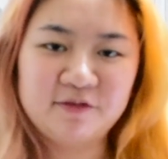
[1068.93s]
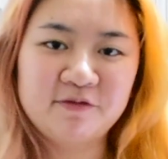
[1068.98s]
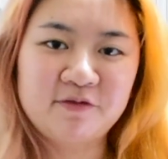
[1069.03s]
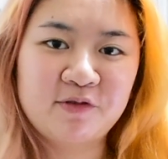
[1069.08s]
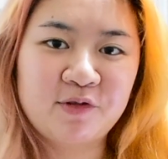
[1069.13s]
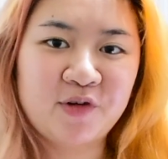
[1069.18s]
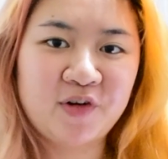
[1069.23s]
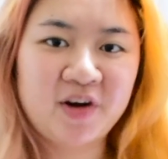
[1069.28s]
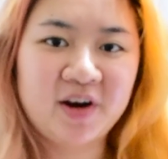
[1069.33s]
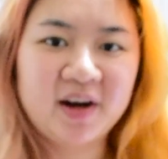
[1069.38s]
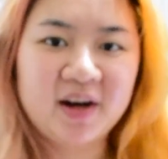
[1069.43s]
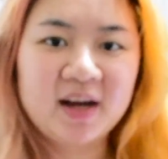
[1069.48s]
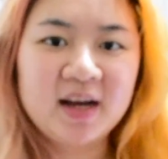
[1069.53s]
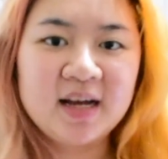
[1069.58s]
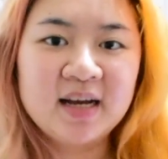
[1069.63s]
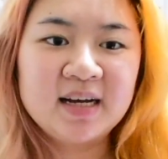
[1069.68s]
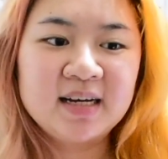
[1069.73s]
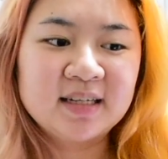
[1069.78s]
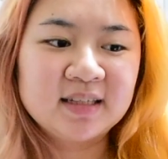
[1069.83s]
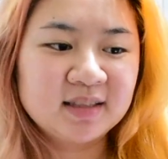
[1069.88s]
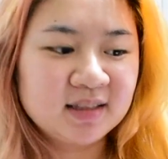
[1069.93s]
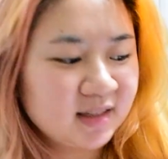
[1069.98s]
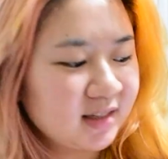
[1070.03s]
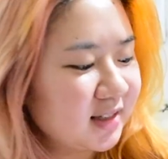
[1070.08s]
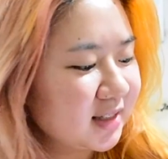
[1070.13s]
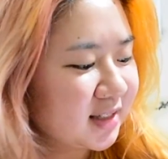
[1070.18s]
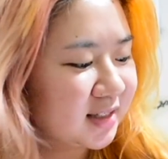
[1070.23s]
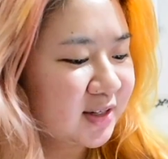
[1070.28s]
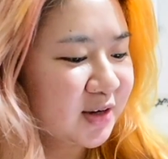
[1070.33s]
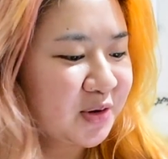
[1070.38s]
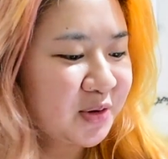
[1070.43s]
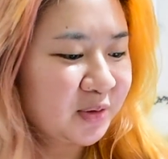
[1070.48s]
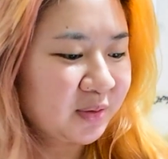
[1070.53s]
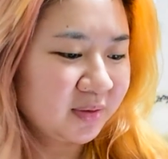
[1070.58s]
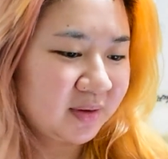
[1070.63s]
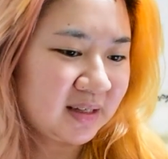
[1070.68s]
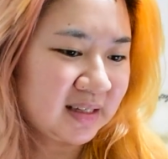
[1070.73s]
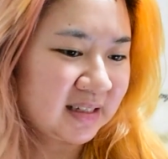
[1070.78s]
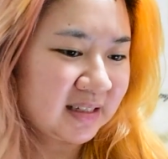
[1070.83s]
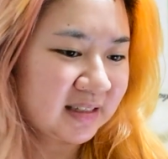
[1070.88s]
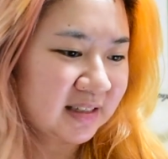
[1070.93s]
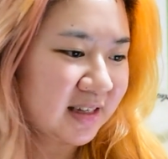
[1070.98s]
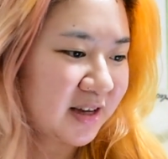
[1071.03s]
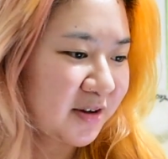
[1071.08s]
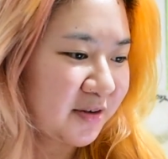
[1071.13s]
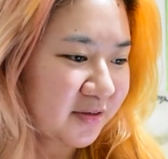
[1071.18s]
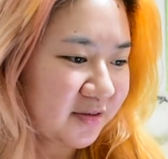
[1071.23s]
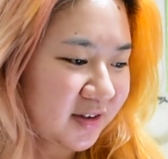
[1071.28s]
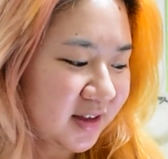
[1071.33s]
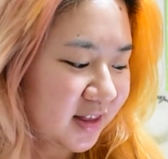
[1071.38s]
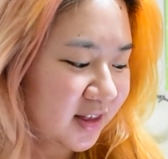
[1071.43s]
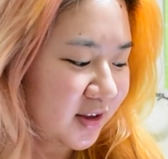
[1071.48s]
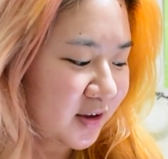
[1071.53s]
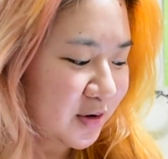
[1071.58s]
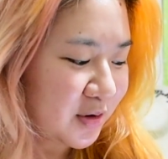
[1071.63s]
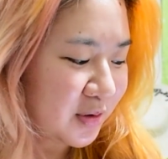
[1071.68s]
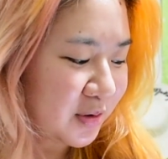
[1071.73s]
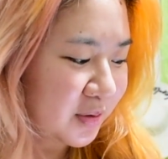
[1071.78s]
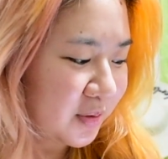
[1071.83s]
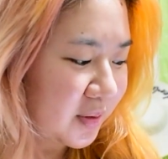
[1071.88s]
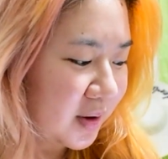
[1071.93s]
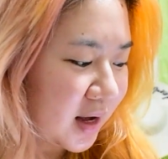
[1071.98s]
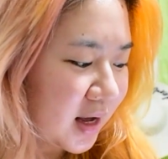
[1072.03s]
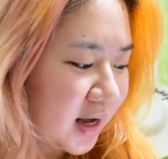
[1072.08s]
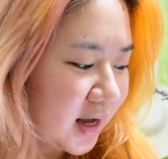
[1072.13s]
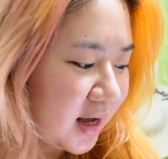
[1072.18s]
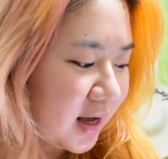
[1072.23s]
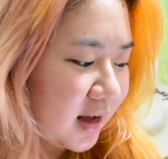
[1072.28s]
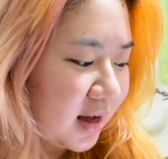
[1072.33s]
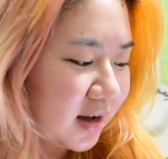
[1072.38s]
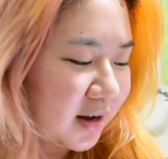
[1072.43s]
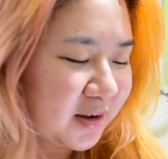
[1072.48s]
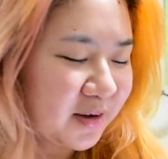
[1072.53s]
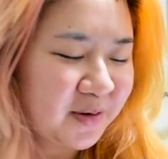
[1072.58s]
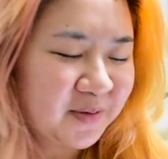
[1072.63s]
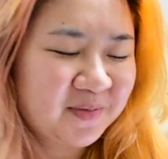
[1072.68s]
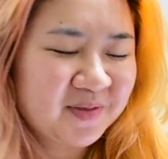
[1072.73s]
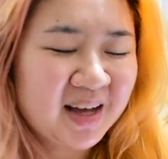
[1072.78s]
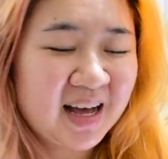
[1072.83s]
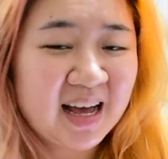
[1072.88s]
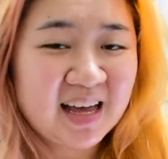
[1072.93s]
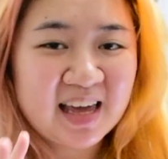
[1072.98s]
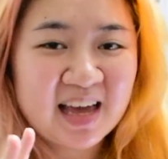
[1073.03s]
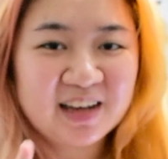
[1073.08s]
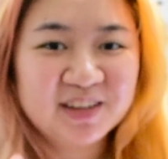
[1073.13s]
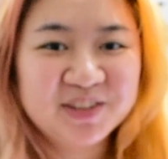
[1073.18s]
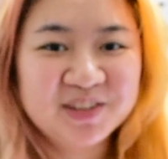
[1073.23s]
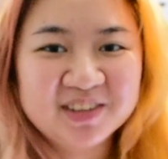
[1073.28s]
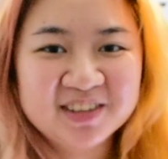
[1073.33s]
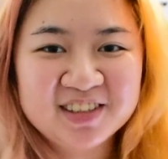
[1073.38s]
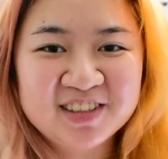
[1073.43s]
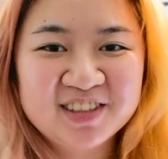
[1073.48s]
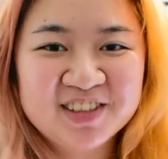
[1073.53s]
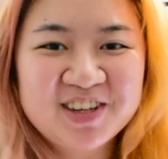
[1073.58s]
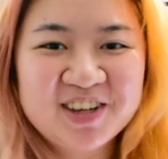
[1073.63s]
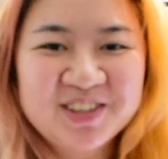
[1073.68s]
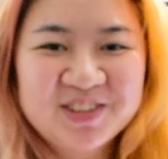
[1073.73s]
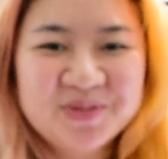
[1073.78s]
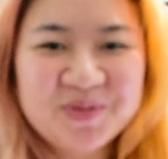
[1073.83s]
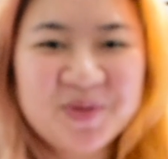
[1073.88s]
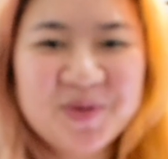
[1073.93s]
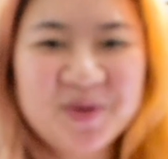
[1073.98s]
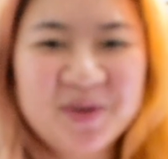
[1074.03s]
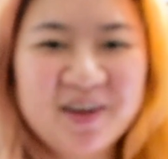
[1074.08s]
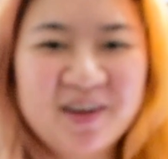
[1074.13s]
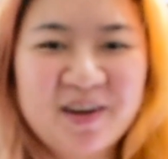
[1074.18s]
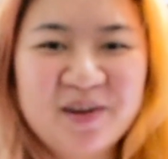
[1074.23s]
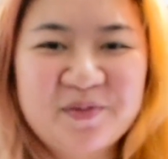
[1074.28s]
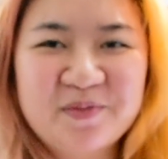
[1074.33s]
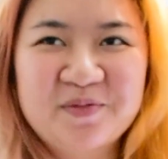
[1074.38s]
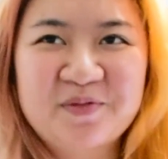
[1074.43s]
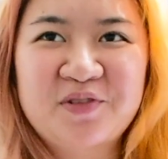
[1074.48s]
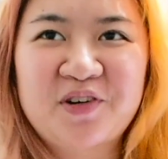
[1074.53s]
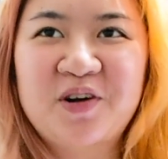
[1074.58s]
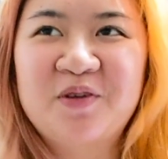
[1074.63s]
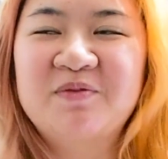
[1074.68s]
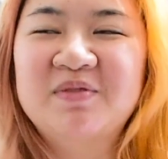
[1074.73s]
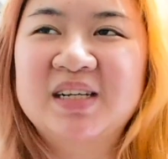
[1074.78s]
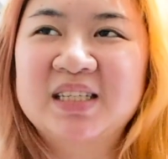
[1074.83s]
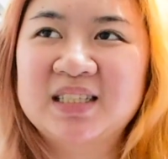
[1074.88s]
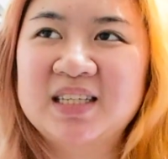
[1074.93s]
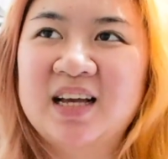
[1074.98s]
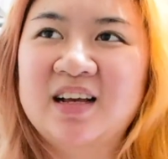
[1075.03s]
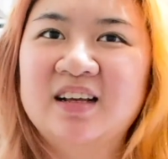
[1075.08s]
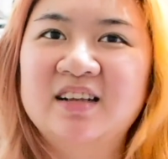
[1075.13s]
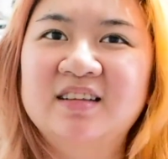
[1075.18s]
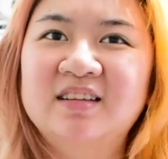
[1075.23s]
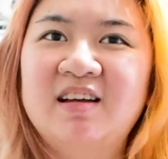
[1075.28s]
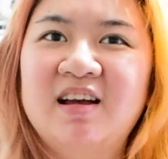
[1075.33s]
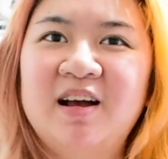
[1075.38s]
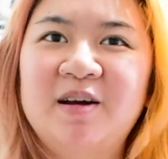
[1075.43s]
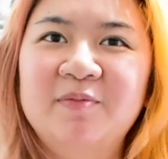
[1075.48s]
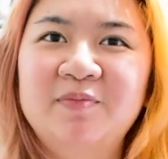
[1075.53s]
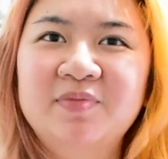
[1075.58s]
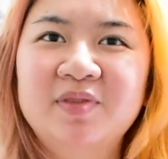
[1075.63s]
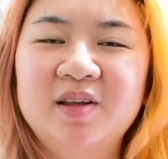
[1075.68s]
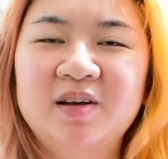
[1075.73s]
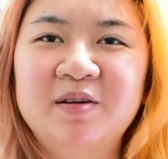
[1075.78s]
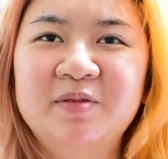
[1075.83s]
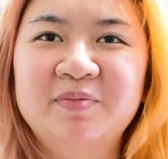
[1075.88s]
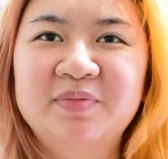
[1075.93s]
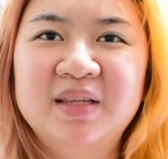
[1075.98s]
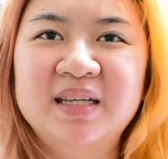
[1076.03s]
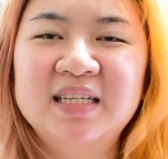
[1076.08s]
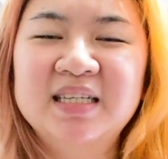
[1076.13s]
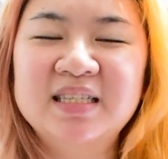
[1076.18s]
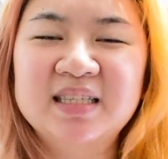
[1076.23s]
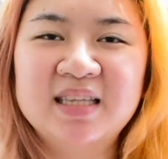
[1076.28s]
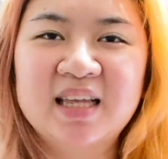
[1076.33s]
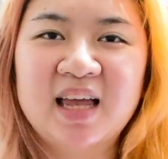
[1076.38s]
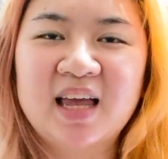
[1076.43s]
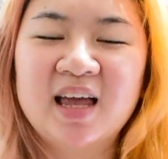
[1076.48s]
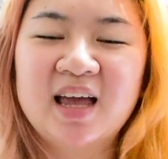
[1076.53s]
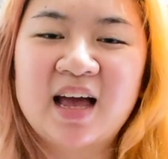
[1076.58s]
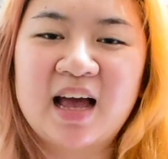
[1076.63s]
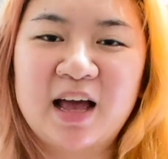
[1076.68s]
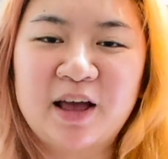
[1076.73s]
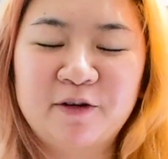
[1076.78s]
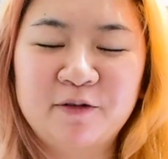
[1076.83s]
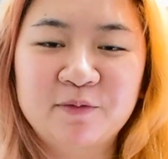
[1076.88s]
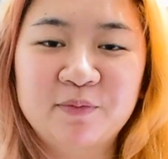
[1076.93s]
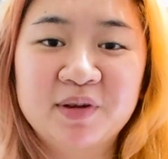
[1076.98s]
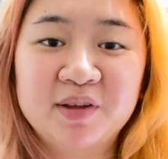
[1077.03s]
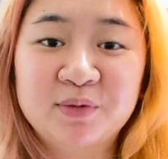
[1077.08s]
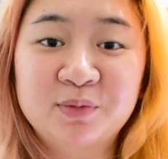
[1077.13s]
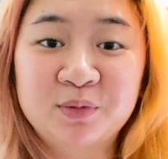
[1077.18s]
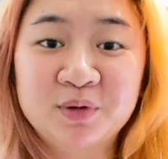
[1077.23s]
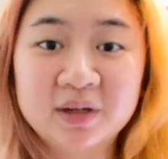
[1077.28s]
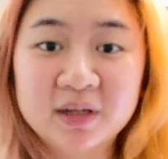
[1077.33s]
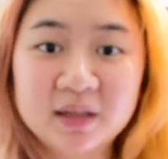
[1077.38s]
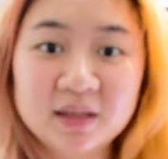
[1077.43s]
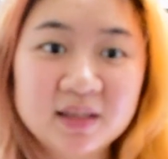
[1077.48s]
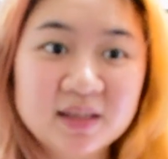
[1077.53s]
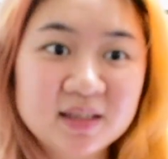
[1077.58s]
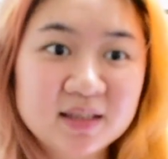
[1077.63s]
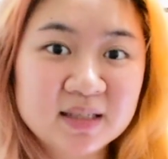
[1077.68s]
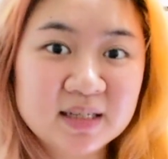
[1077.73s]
for this week's video. I actually just woke up from a second nap. This day I've been really